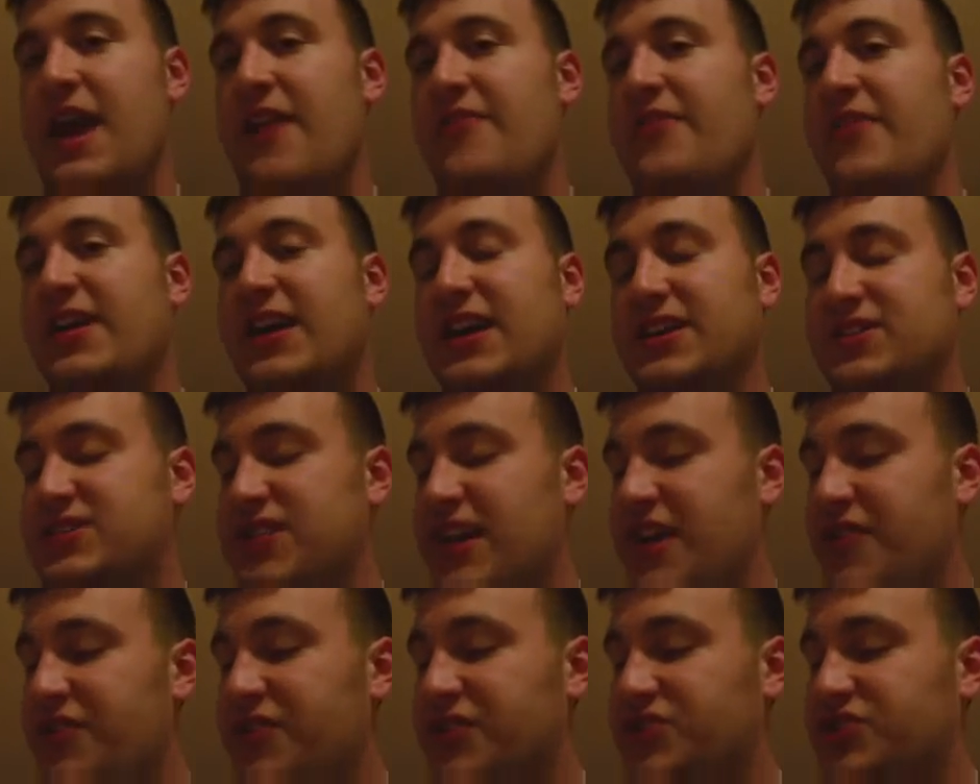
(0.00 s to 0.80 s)
And like I
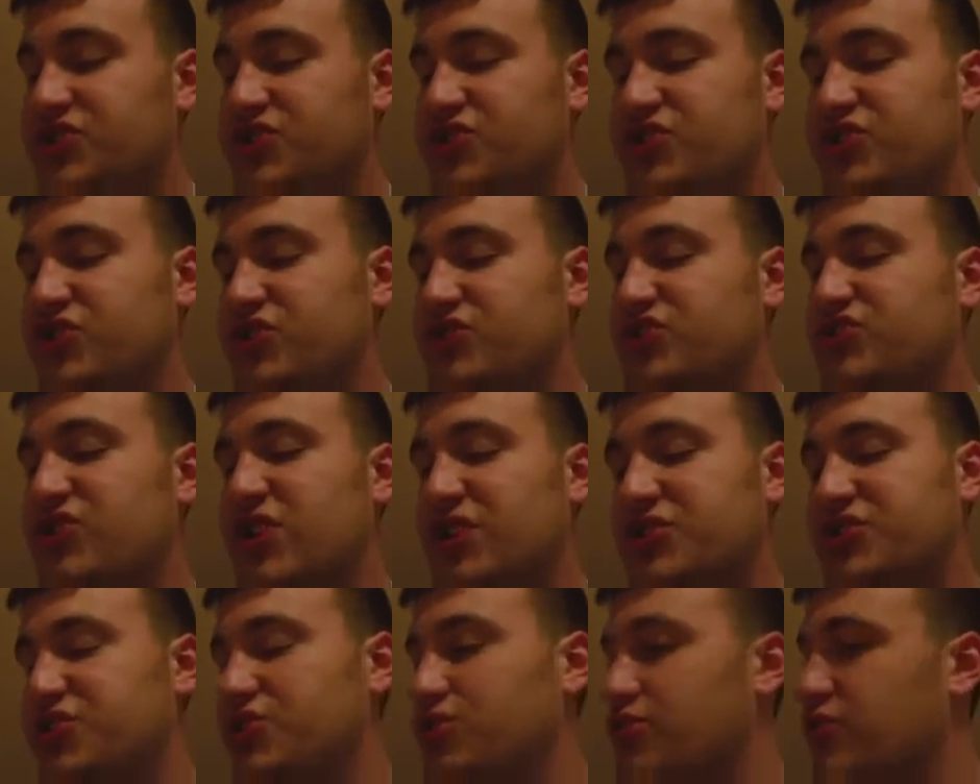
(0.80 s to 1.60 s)
said, this is just
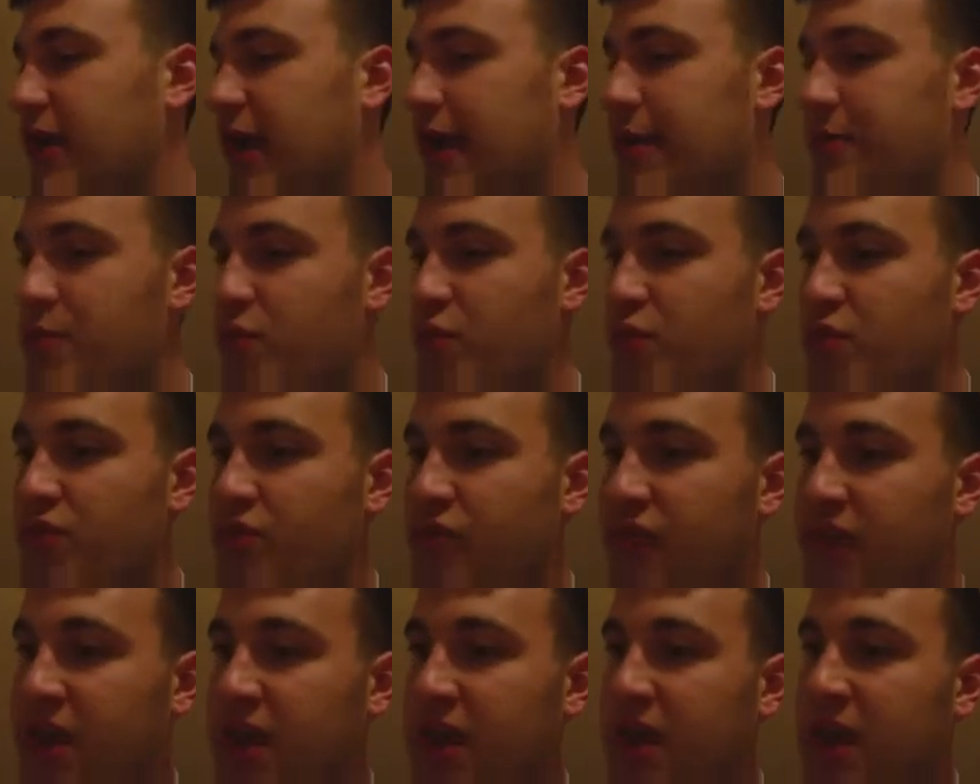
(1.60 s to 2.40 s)
such a great
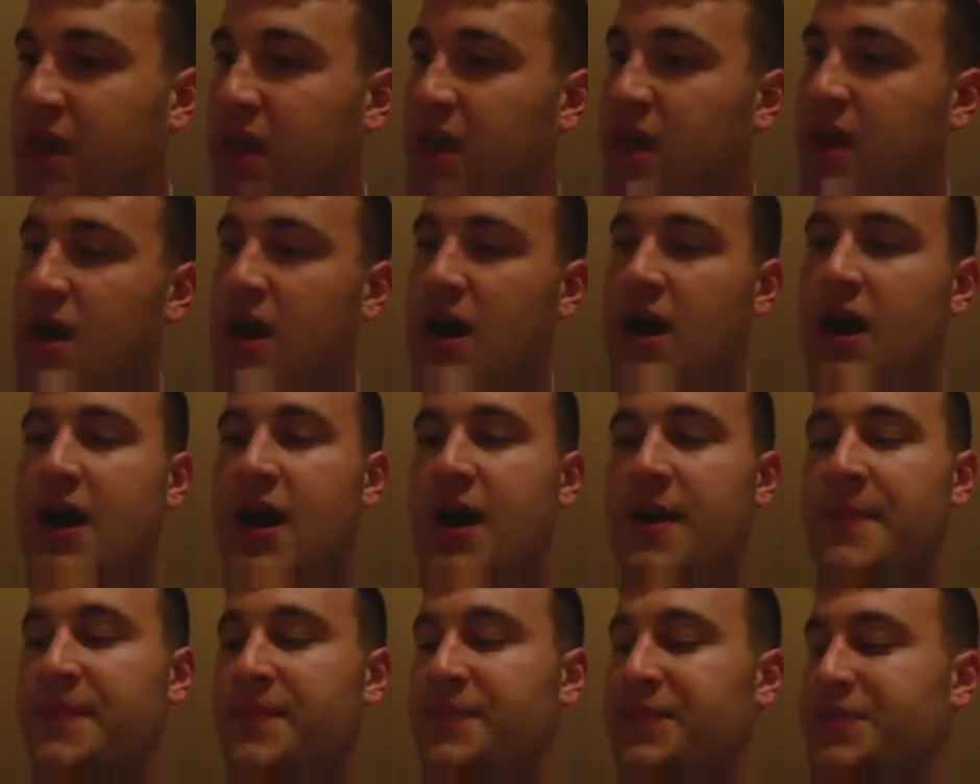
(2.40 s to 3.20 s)
movie.
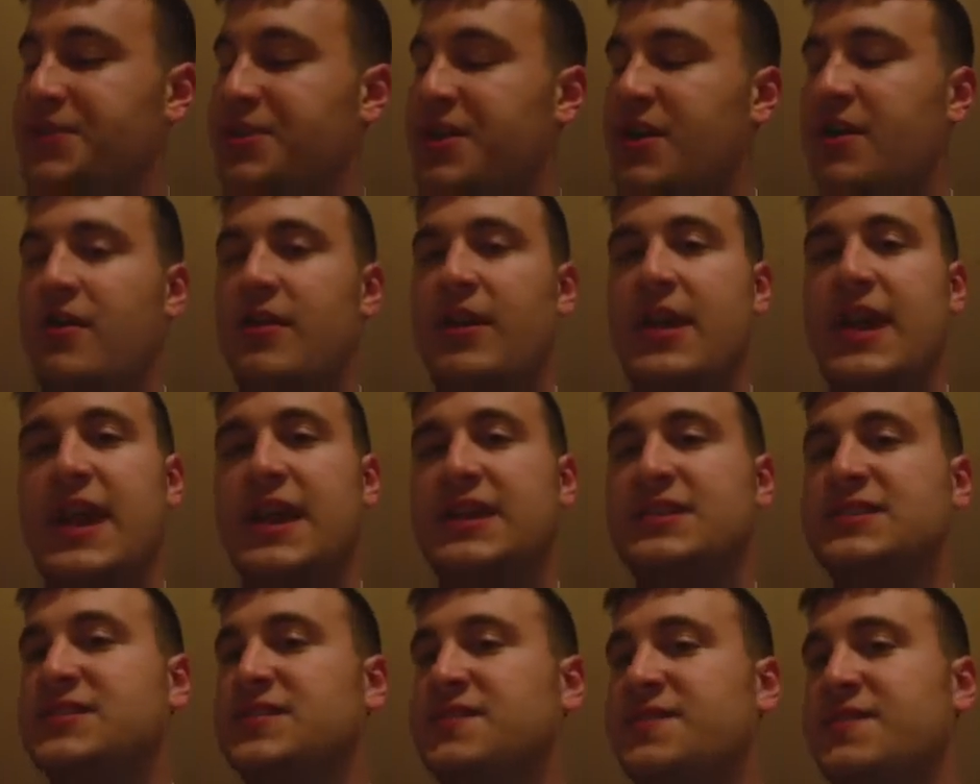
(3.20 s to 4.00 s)
Um, you know,
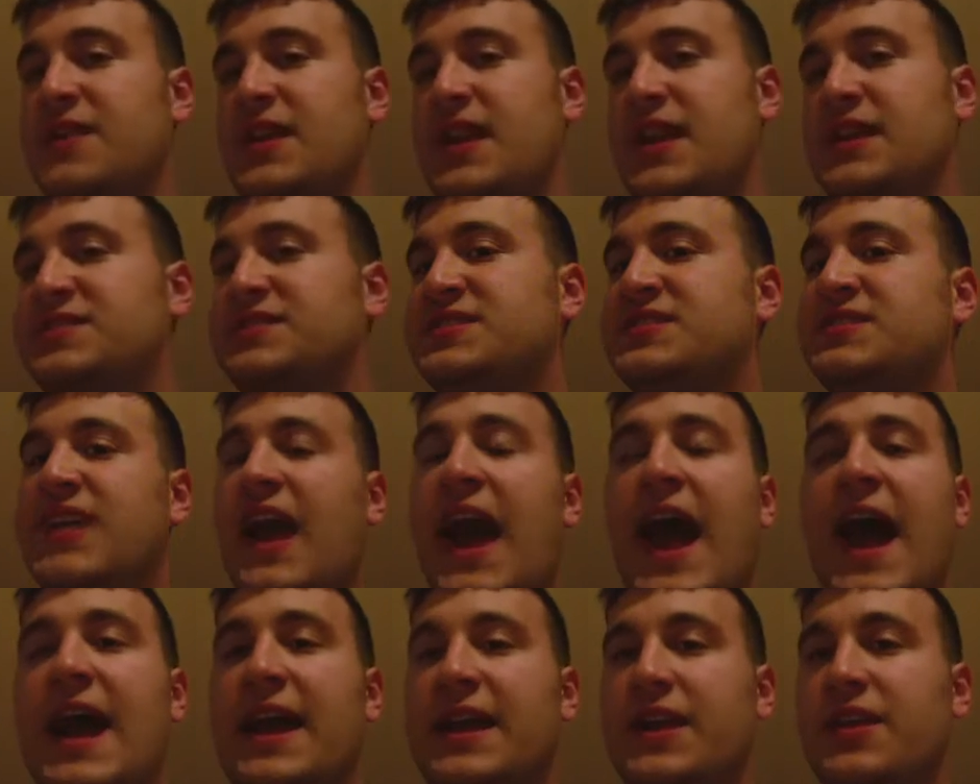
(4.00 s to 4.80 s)
it's a, it's
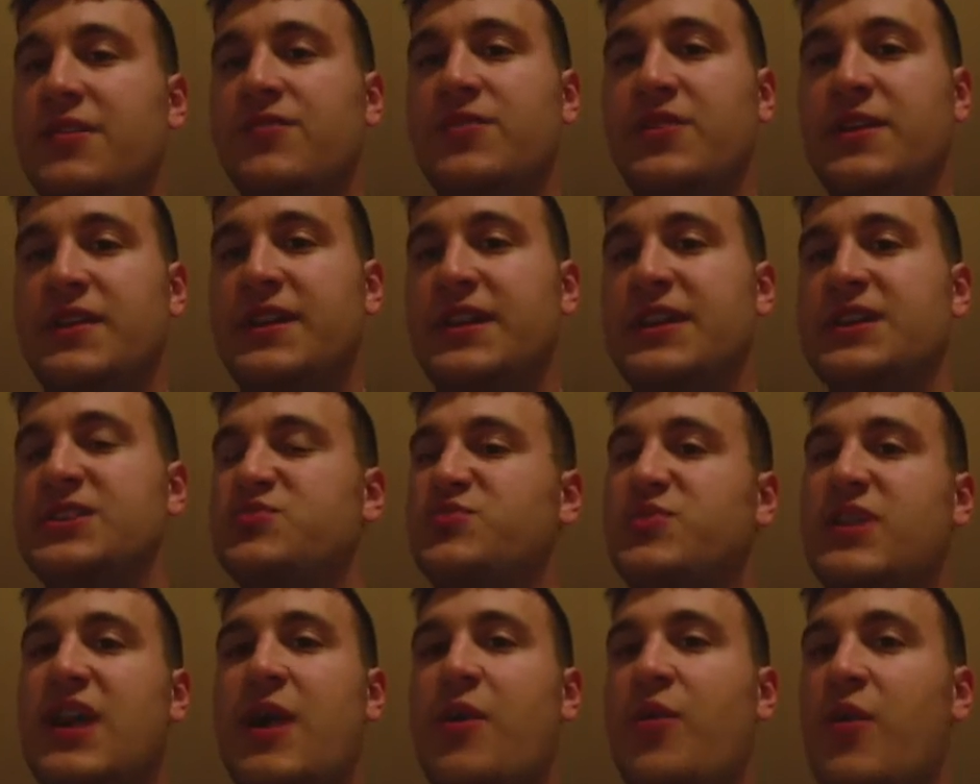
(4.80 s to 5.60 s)
sad. It really
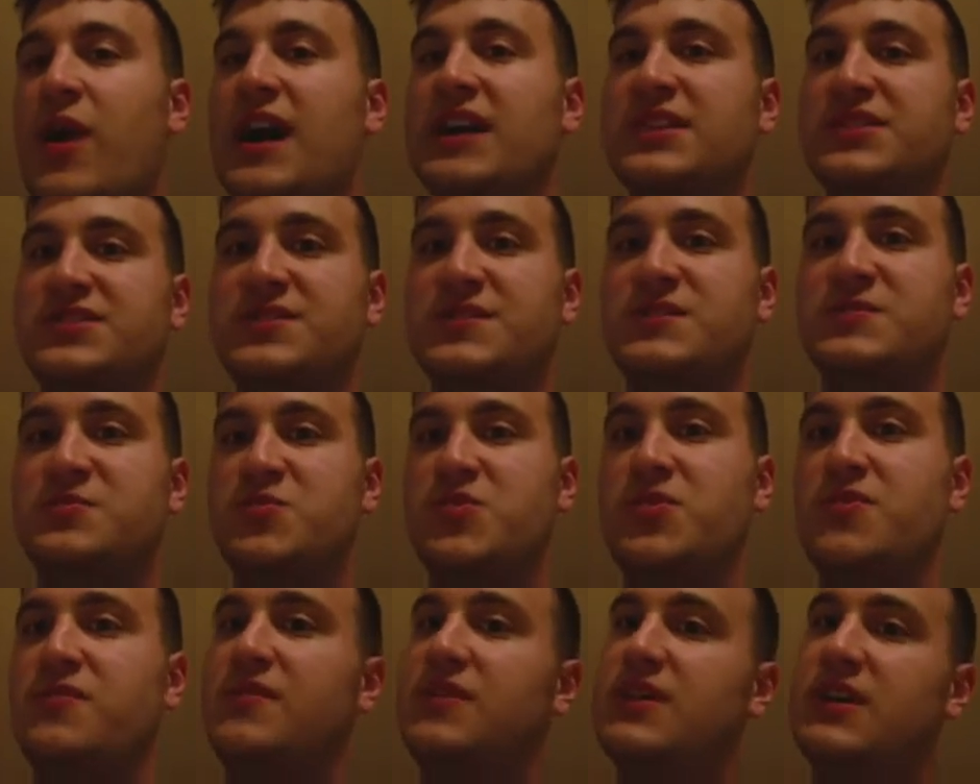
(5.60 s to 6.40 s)
is. When I watch this
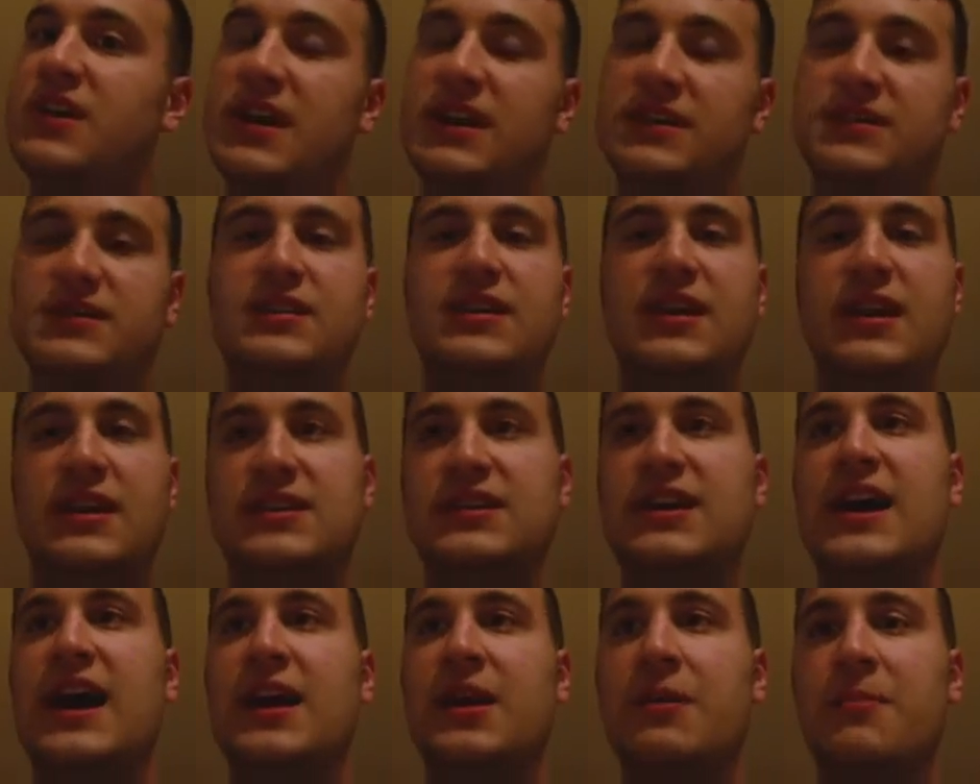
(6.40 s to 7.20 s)
movie, it,
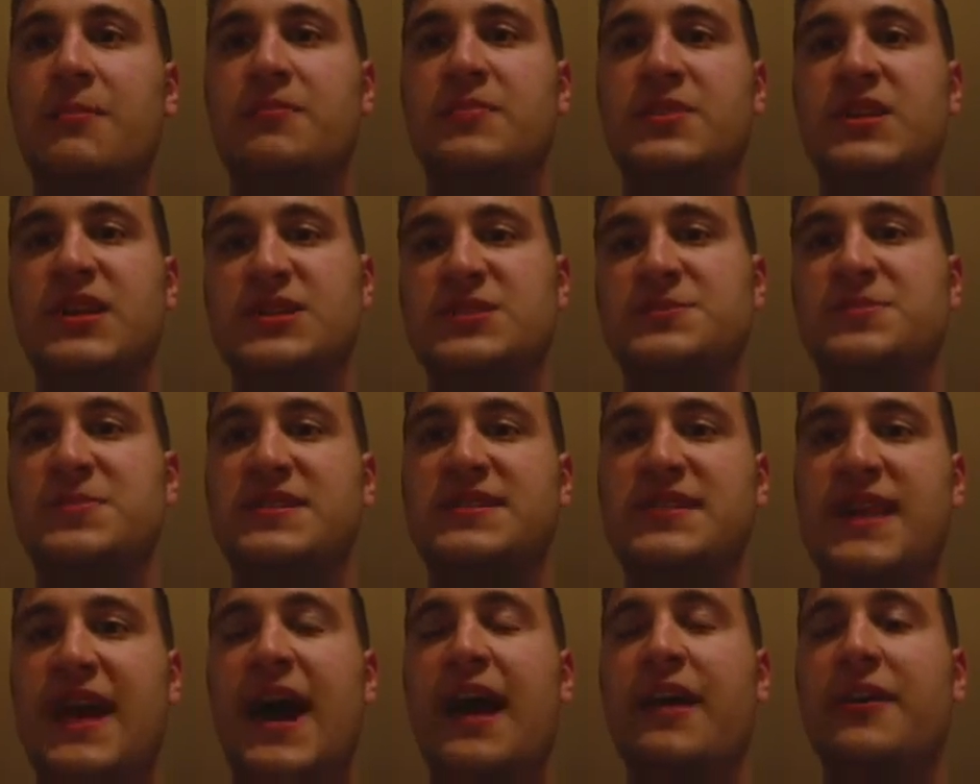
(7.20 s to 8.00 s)
it kind of gets
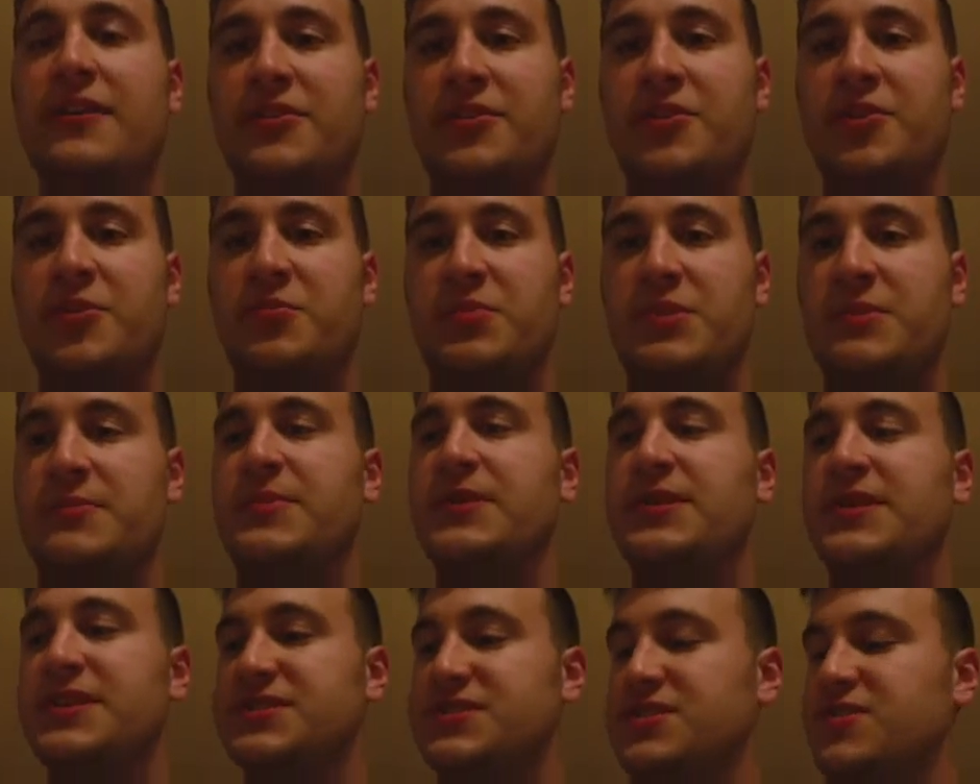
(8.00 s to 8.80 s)
me down a little
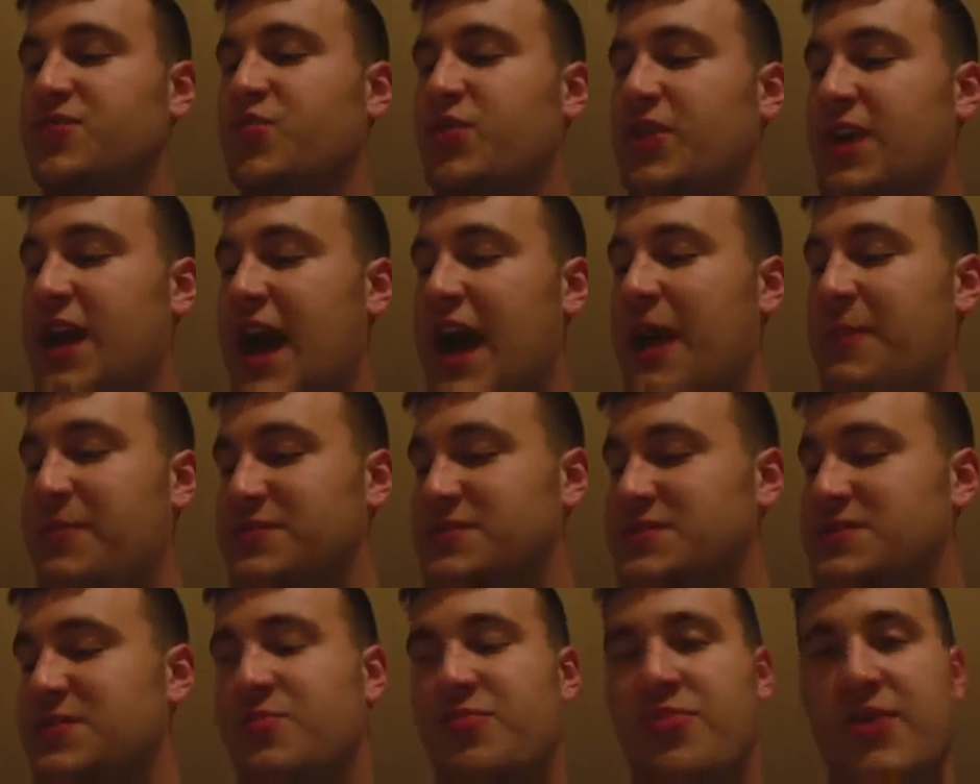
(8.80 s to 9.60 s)
bit because of what
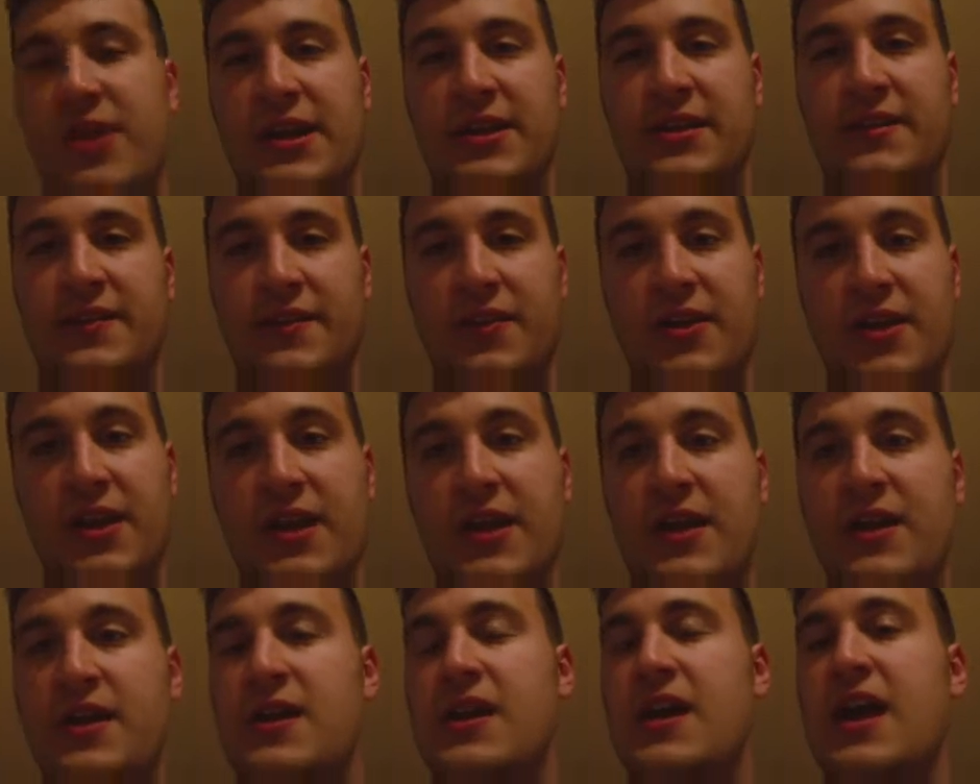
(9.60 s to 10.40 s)
happened to Brandon
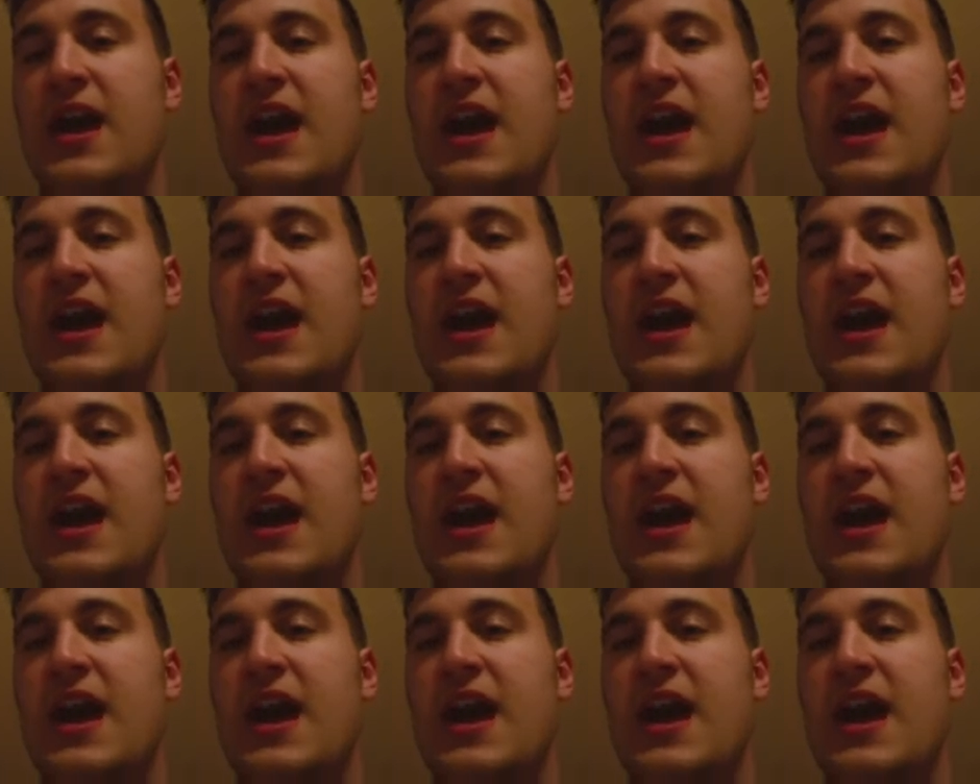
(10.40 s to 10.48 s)
Lee.